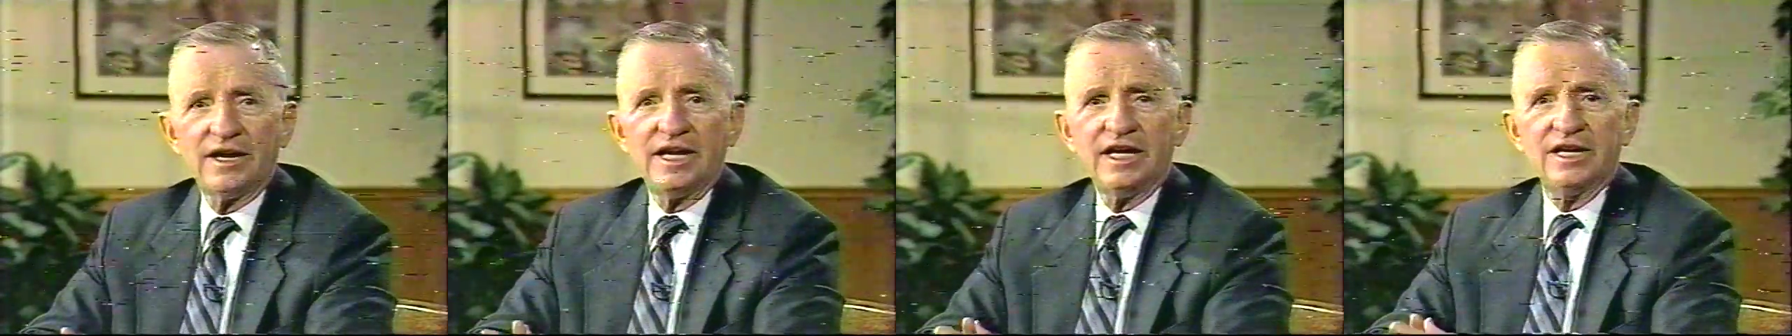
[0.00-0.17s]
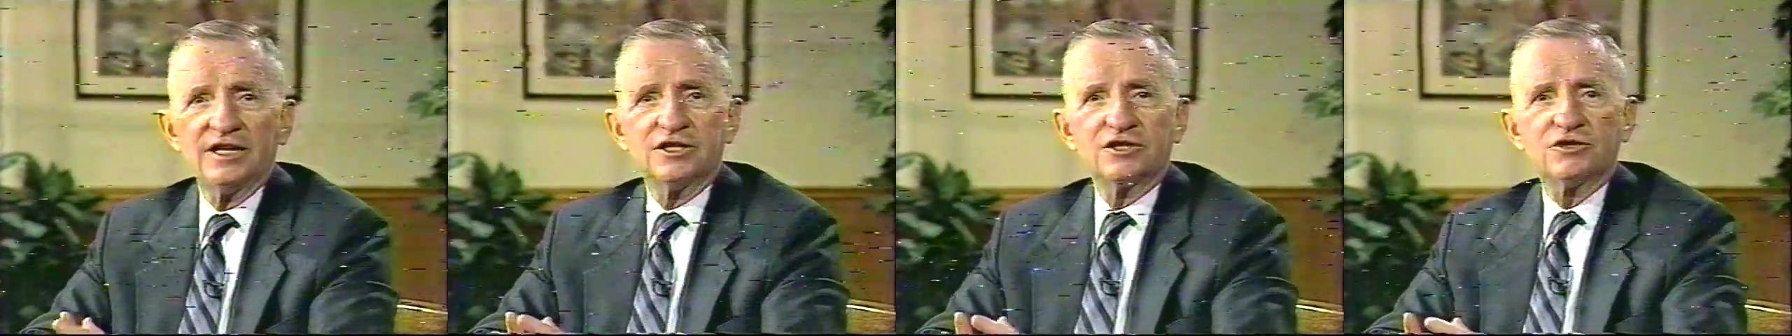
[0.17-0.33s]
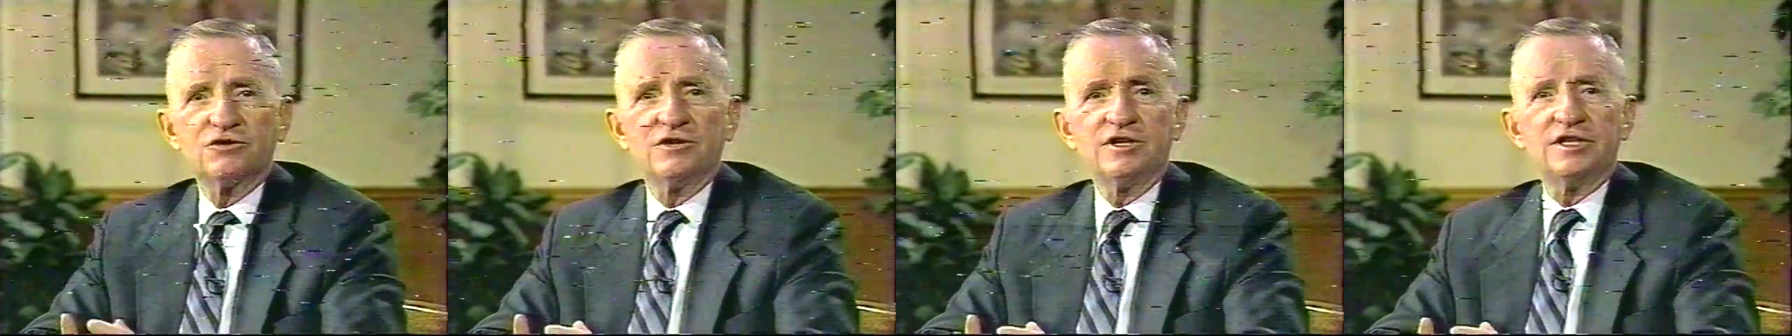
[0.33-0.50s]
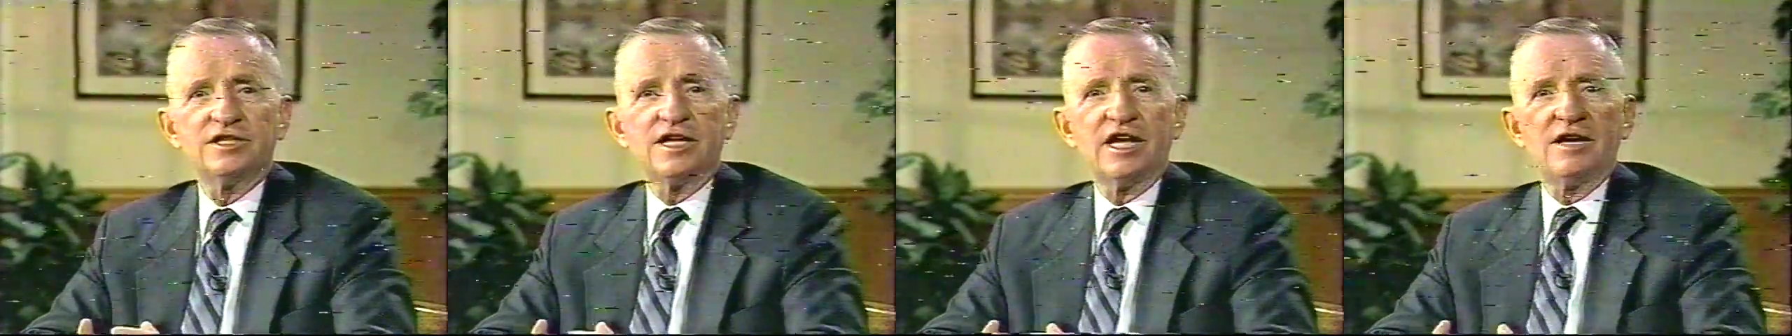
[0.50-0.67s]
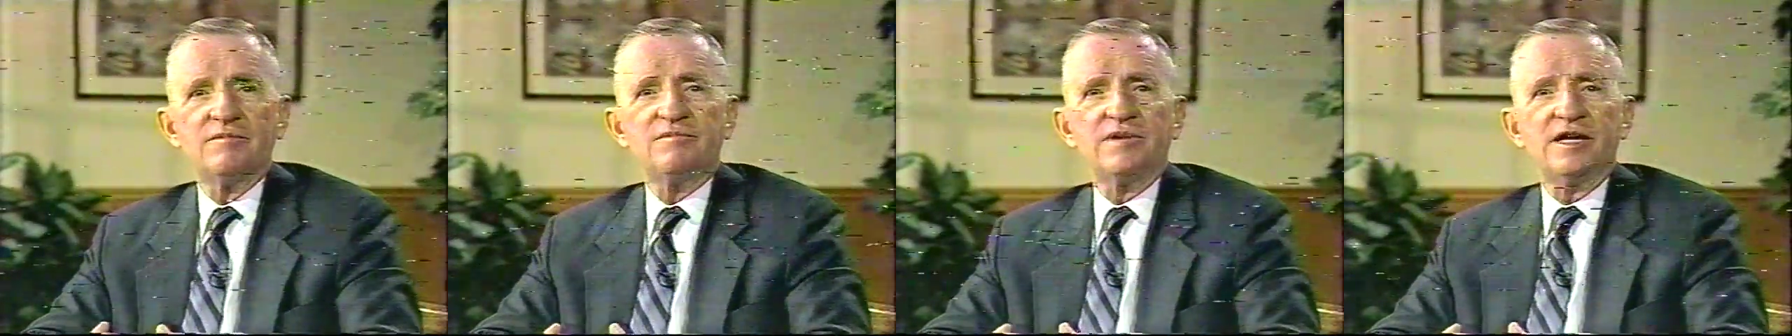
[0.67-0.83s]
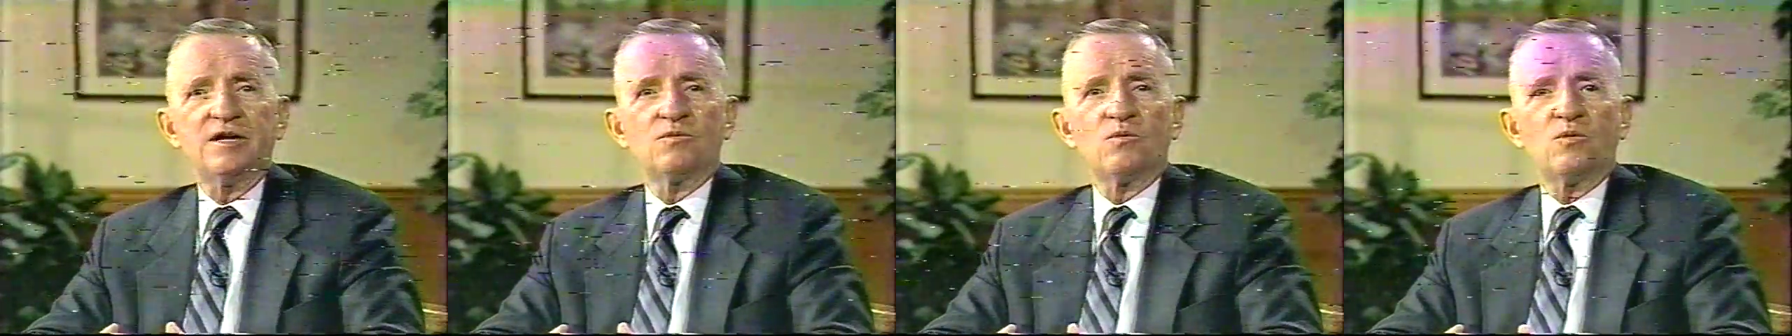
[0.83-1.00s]
industries
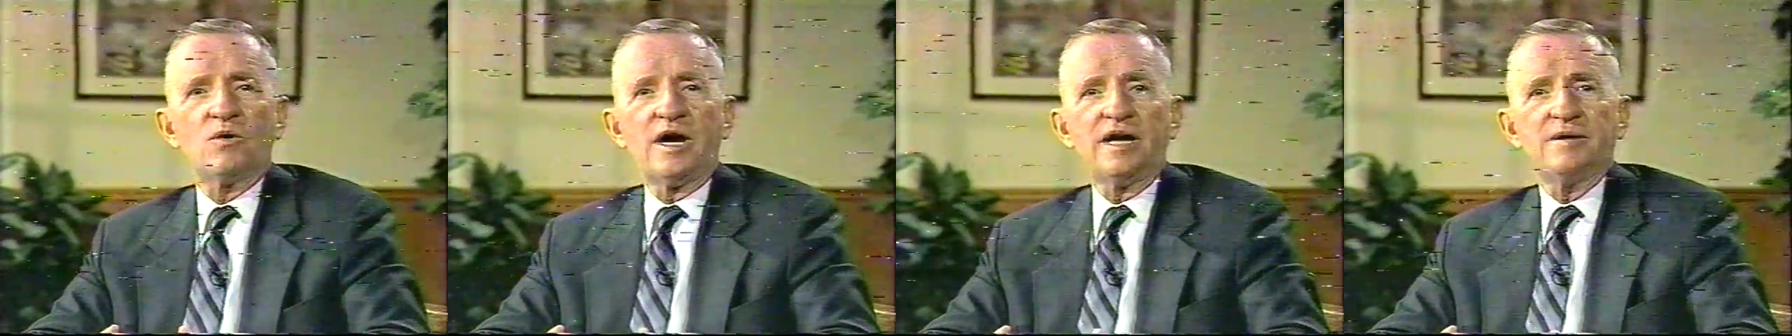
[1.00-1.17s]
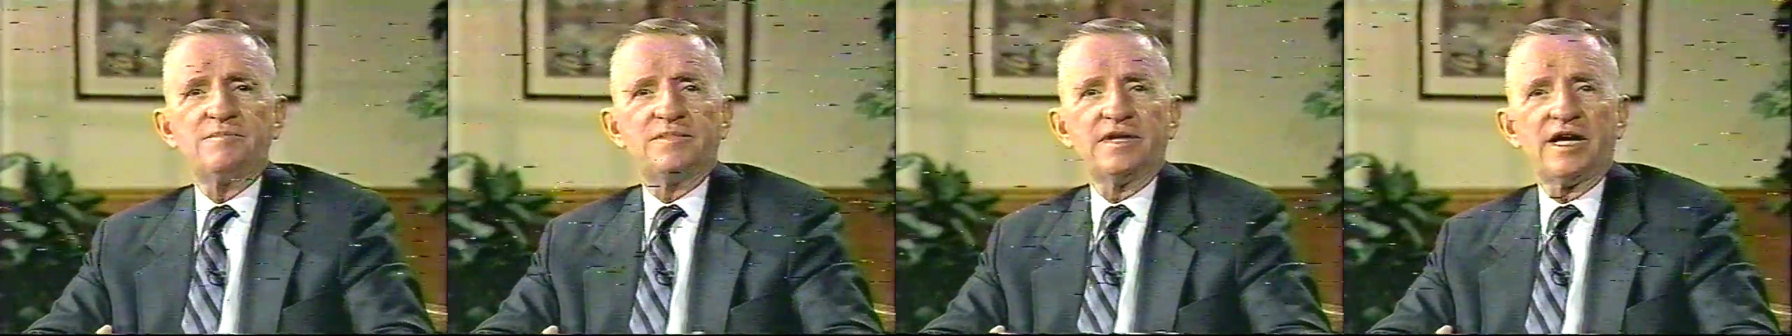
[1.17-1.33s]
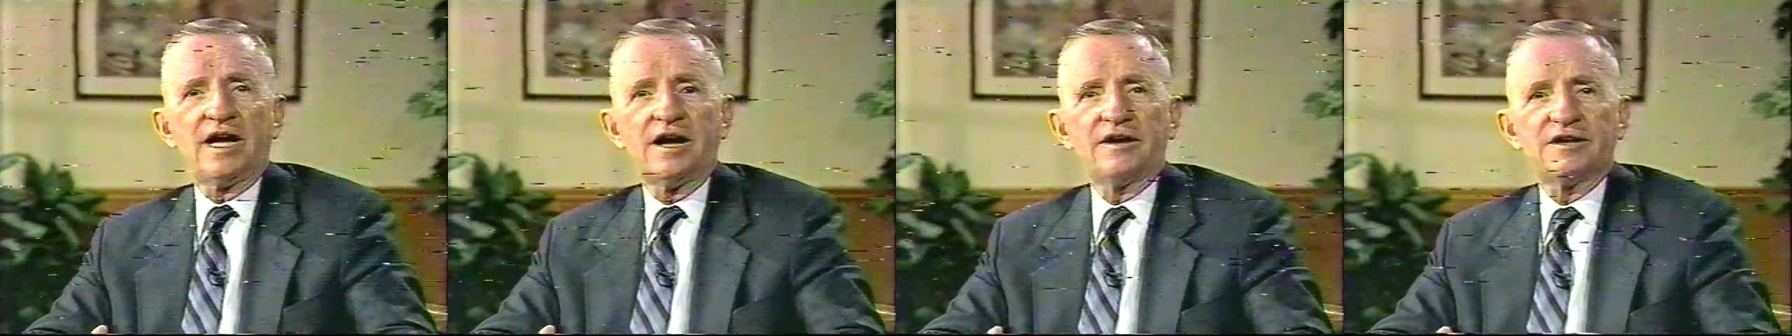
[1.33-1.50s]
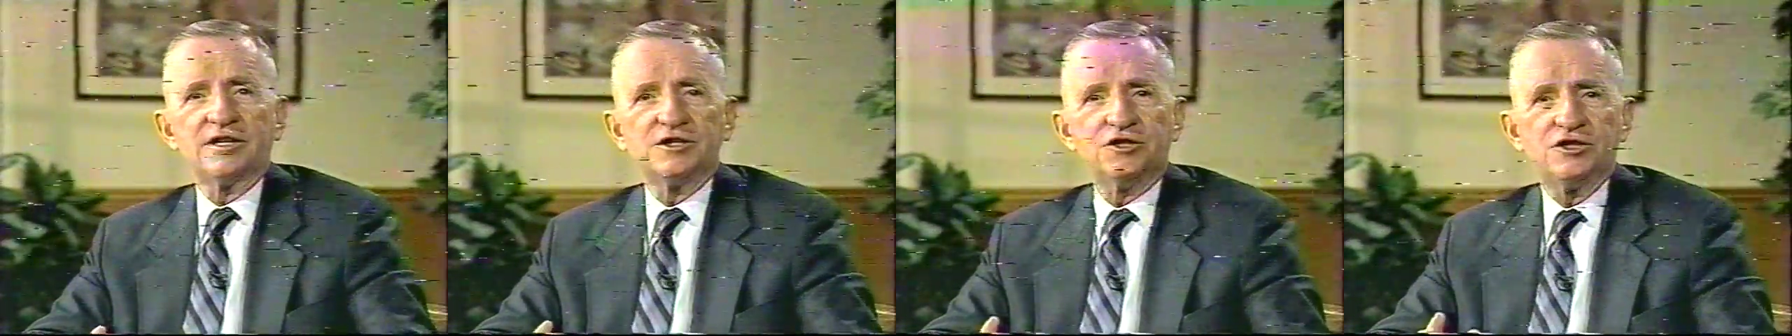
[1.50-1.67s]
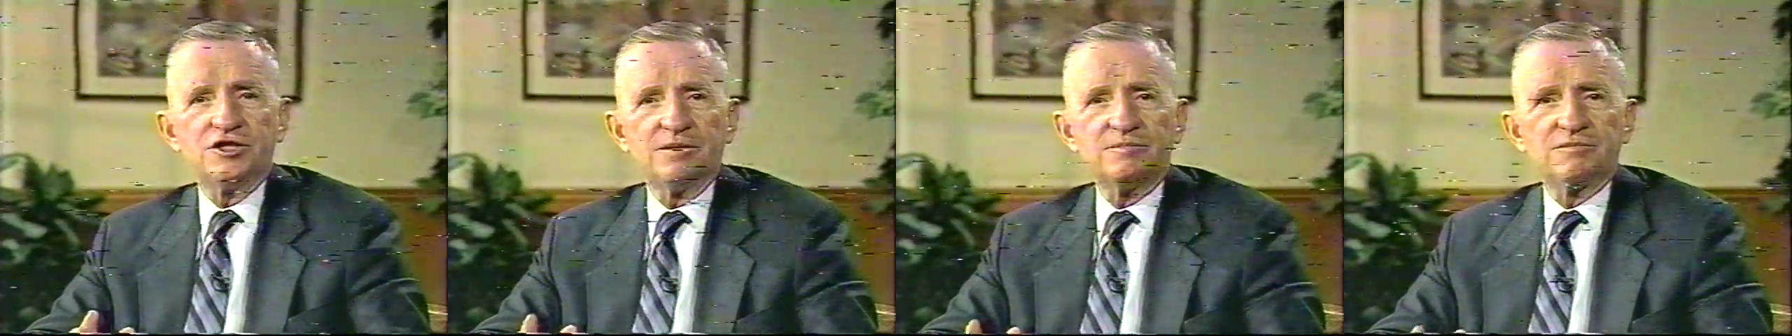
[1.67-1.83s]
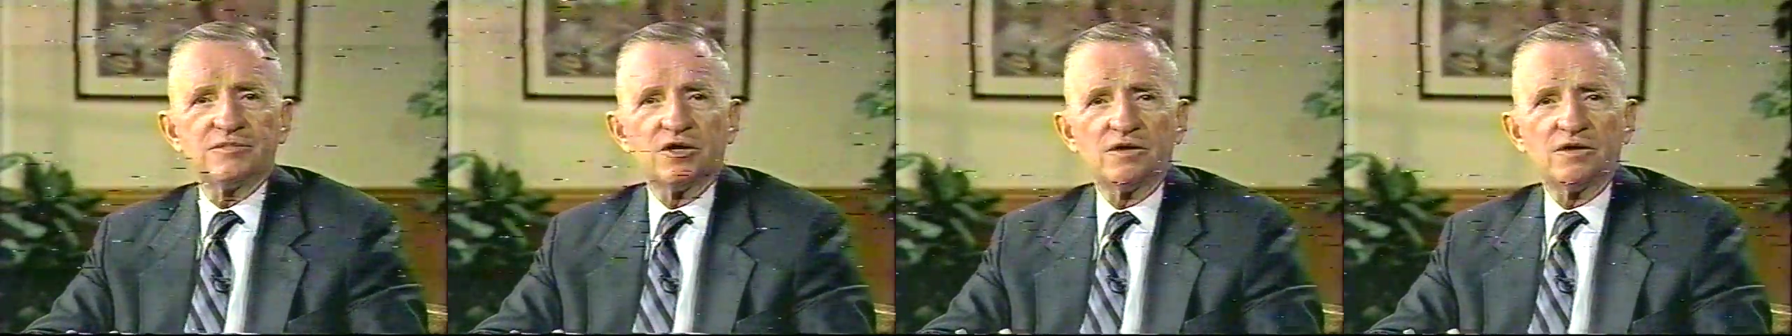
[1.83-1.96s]
have been wiped out and shipped